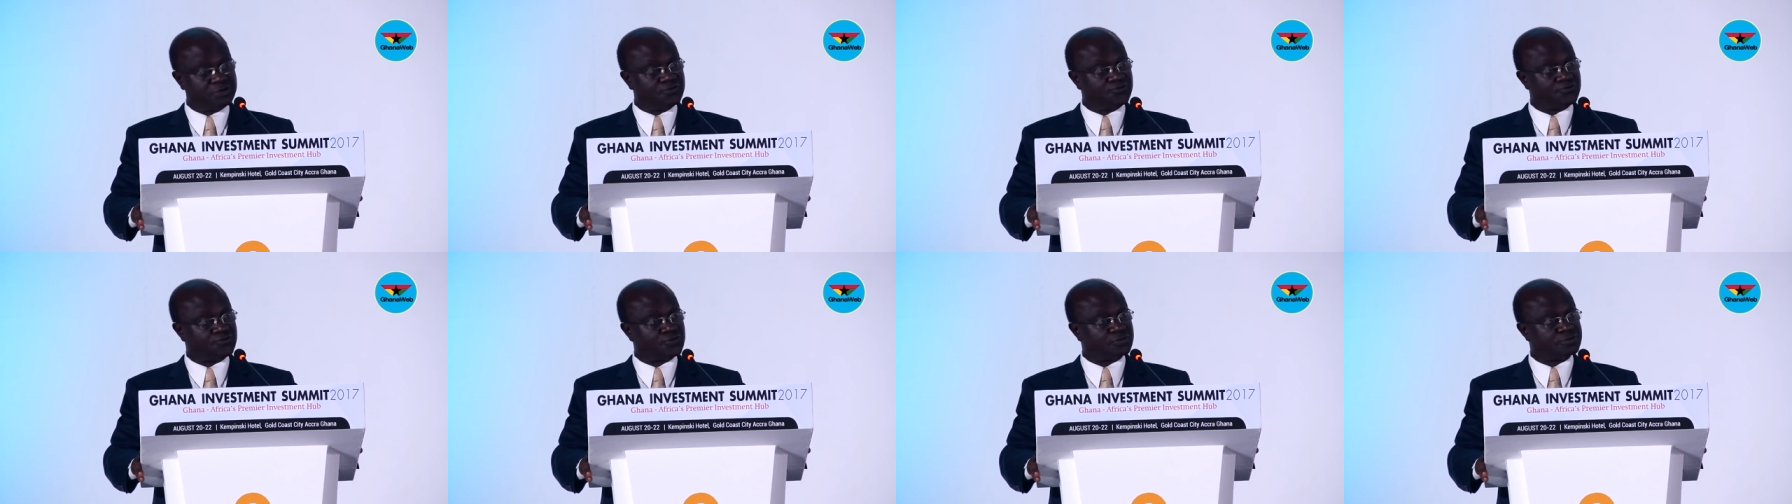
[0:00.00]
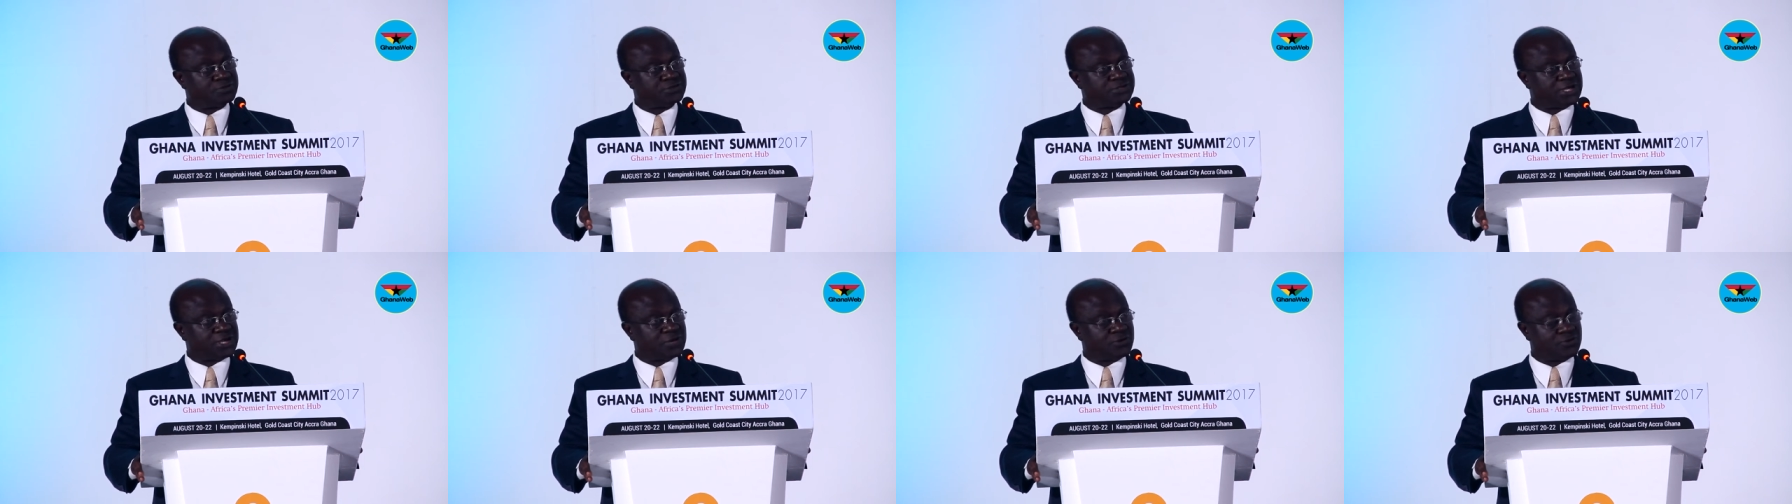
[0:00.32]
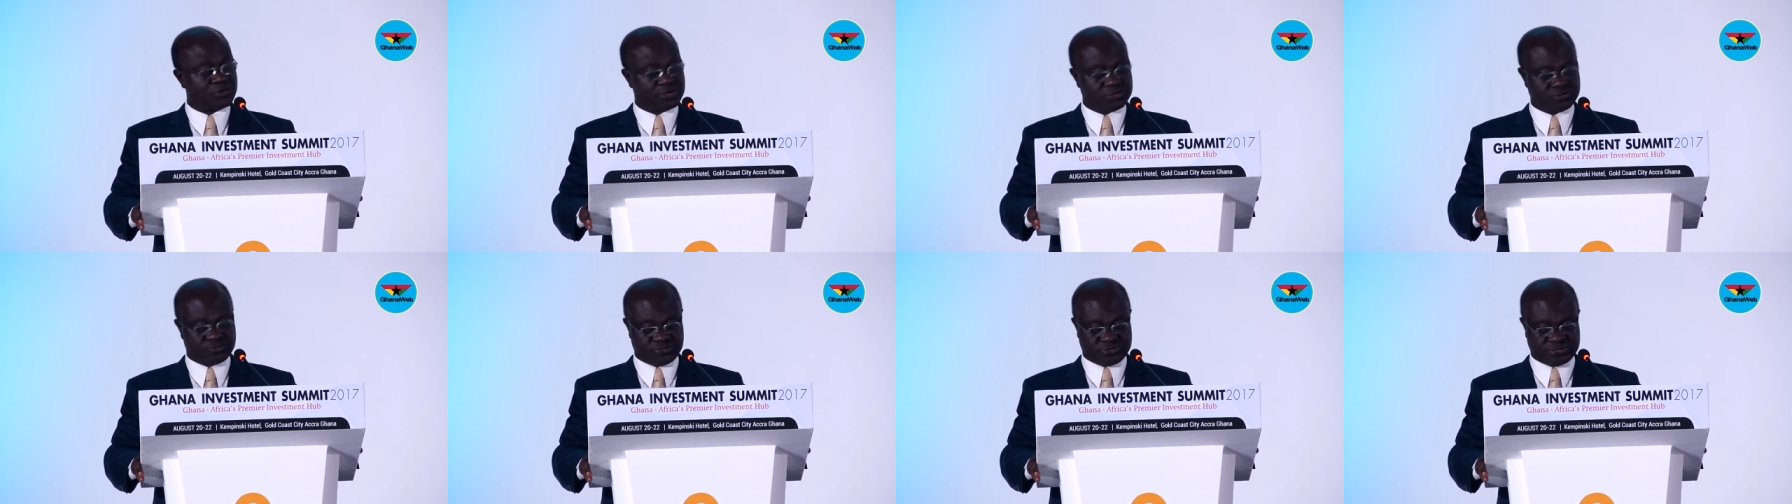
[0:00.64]
from
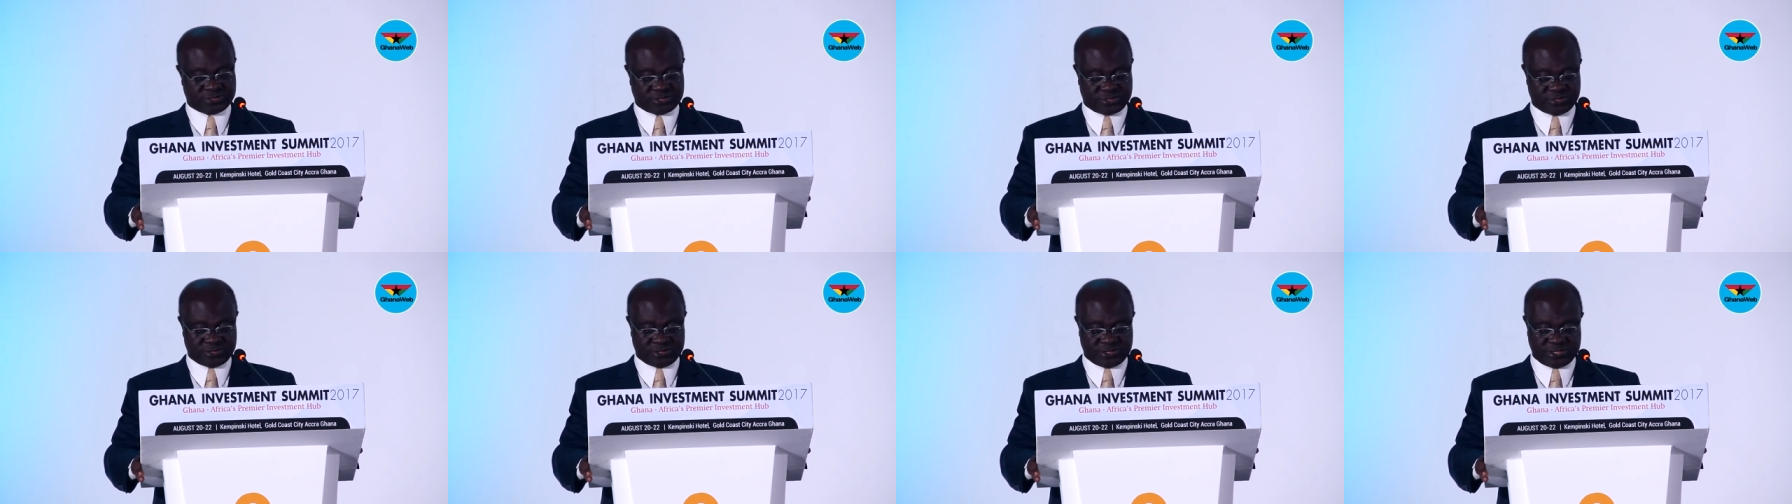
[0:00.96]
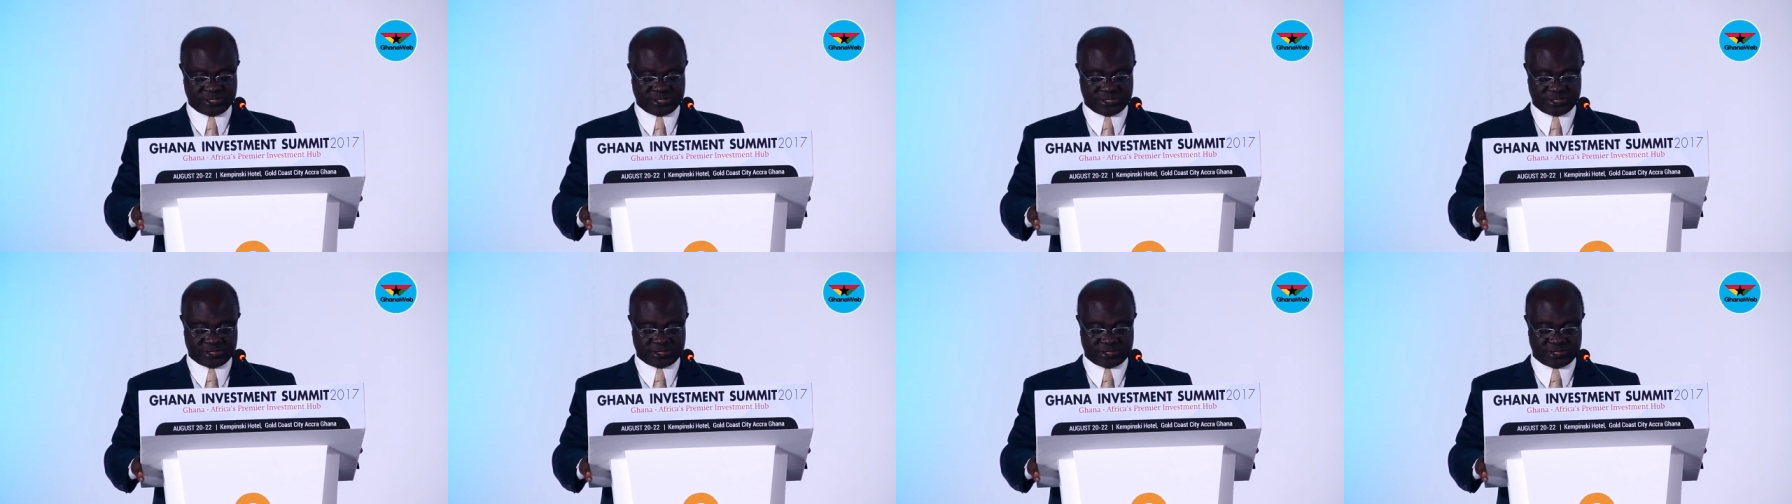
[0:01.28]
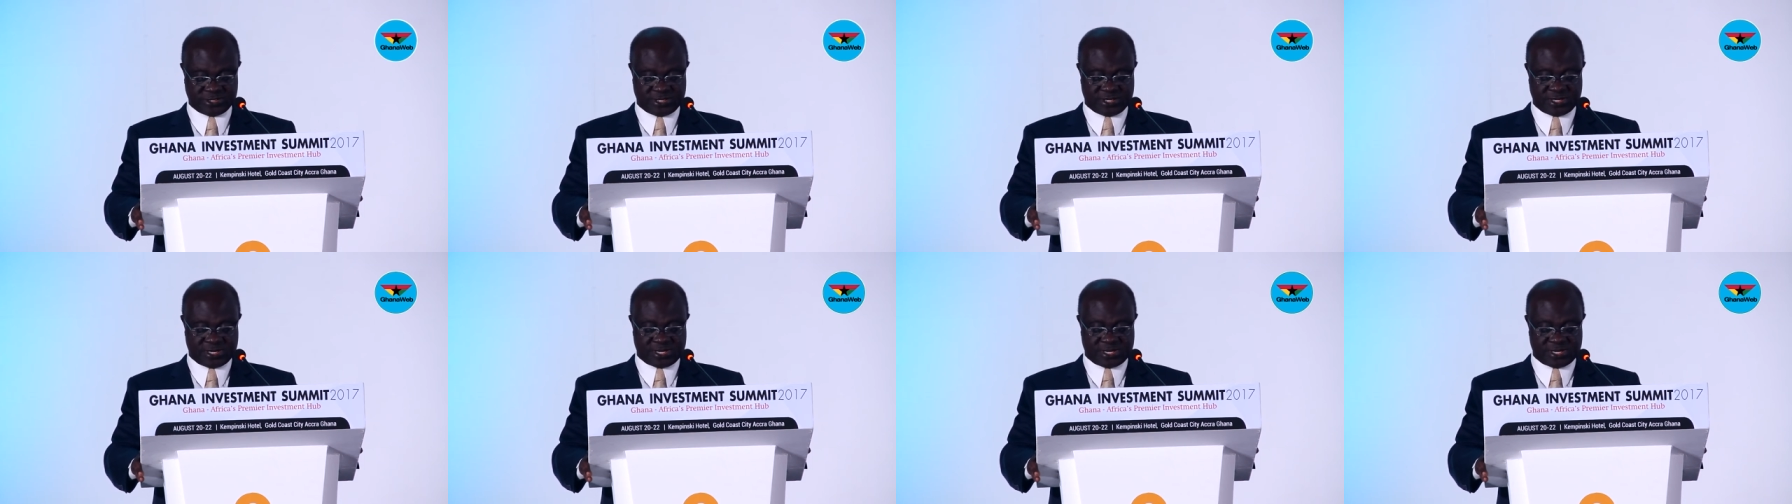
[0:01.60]
Tarkwa to Sekondi,